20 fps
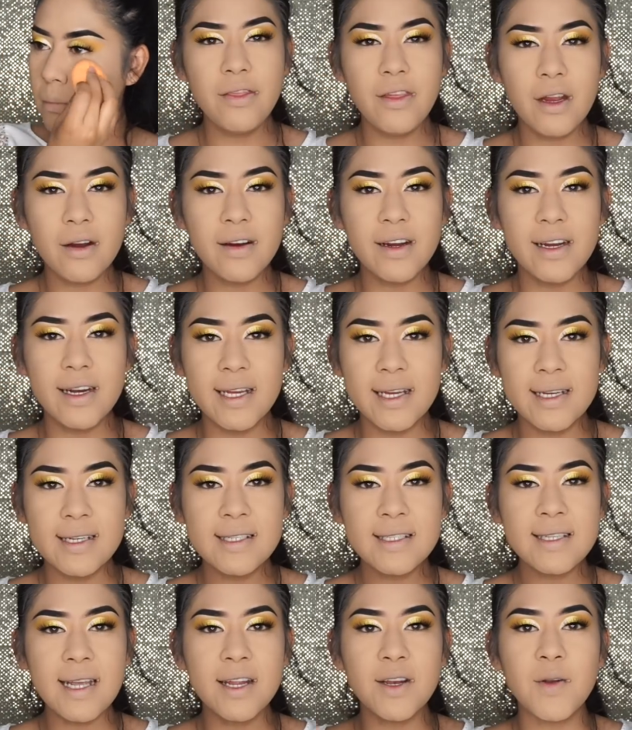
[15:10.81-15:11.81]
there it
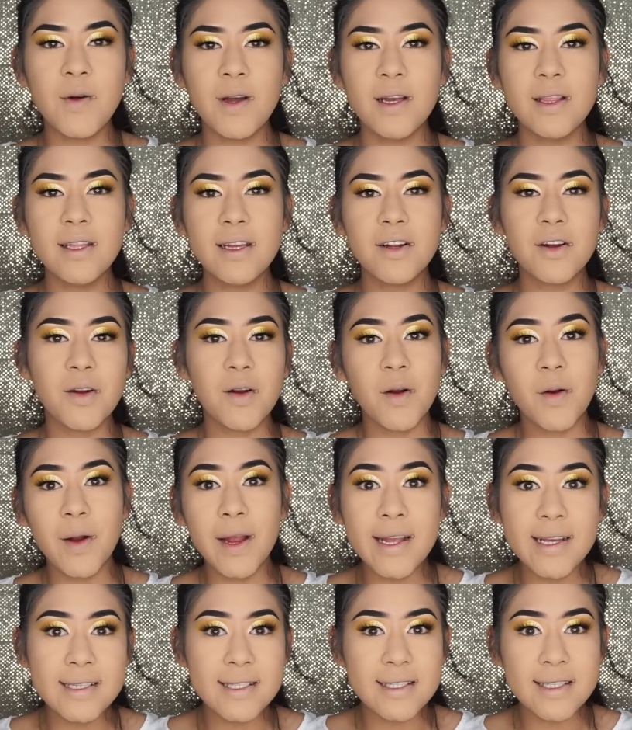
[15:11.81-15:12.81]
is. I know I look
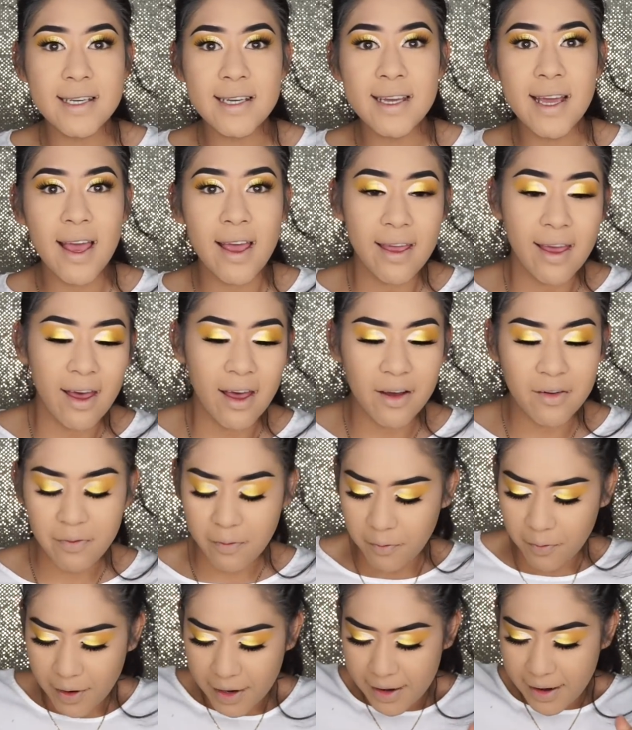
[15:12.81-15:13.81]
crazy
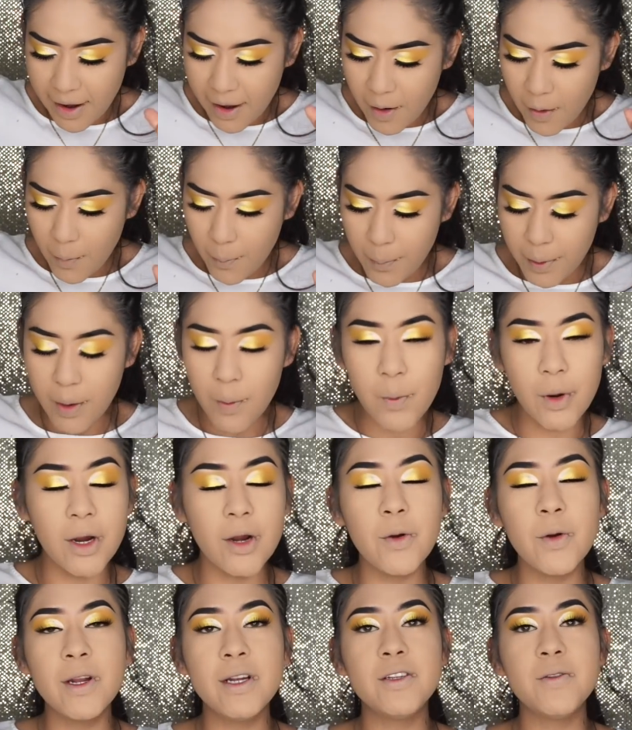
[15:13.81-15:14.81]
AF right now, but we're
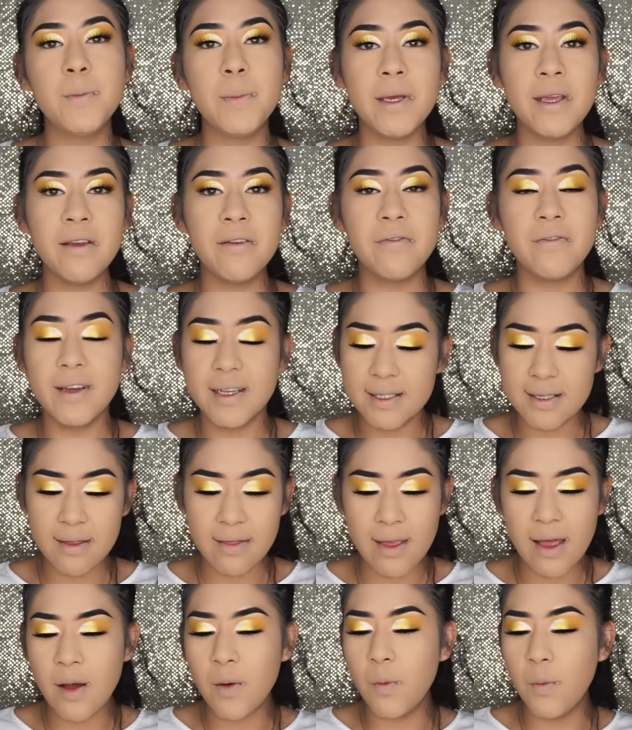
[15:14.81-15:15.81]
going to be
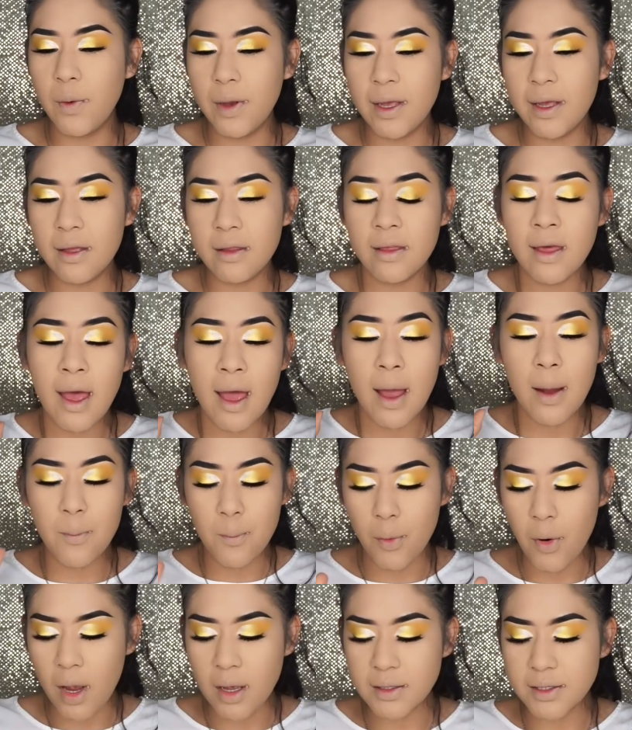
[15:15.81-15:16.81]
fixing that with
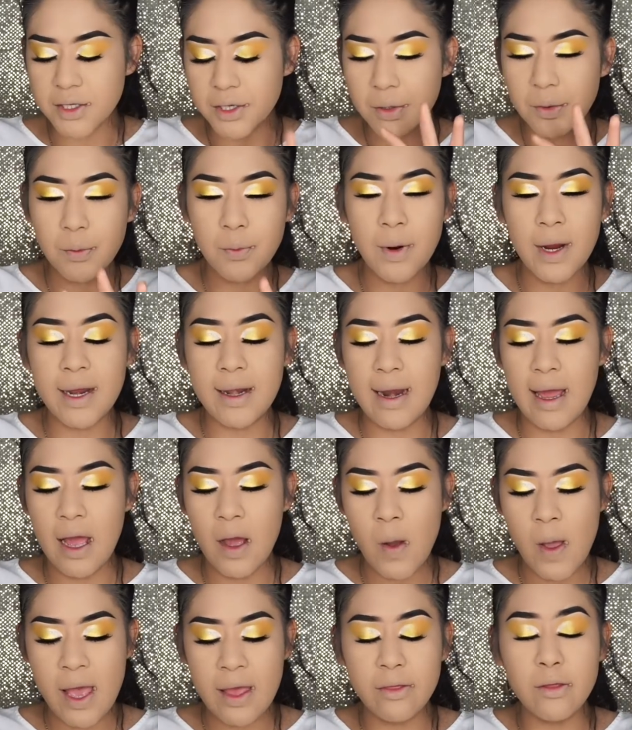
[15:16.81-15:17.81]
bronzer right
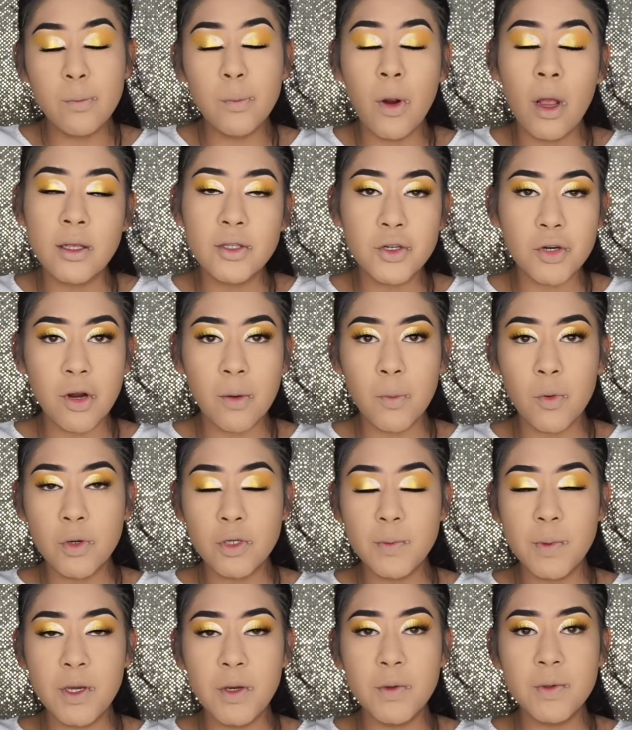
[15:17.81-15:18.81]
now. And the bronzer I'm
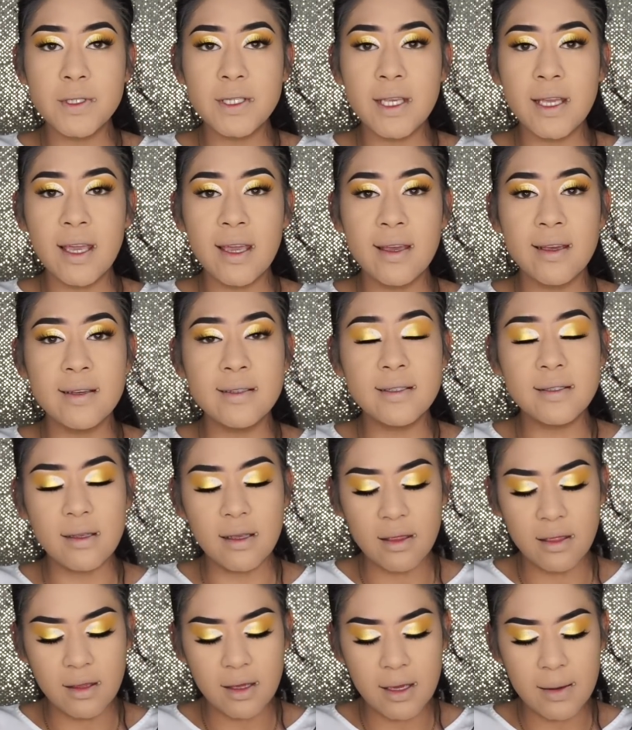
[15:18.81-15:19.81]
going to be using is
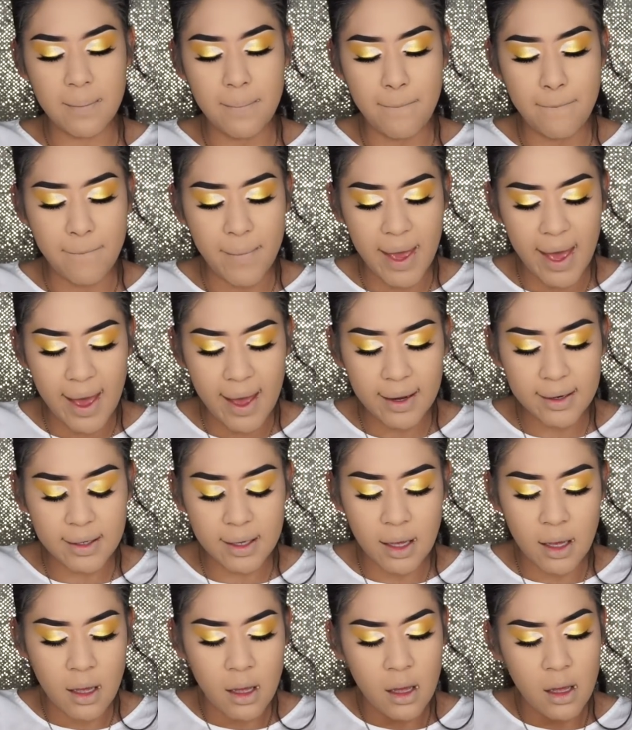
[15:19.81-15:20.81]
the MAC